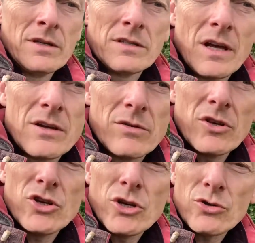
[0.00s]
So
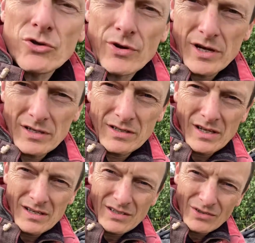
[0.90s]
the nutrients
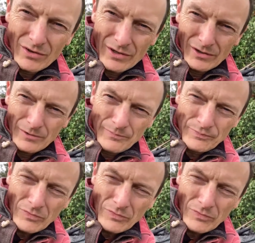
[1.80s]
in the soil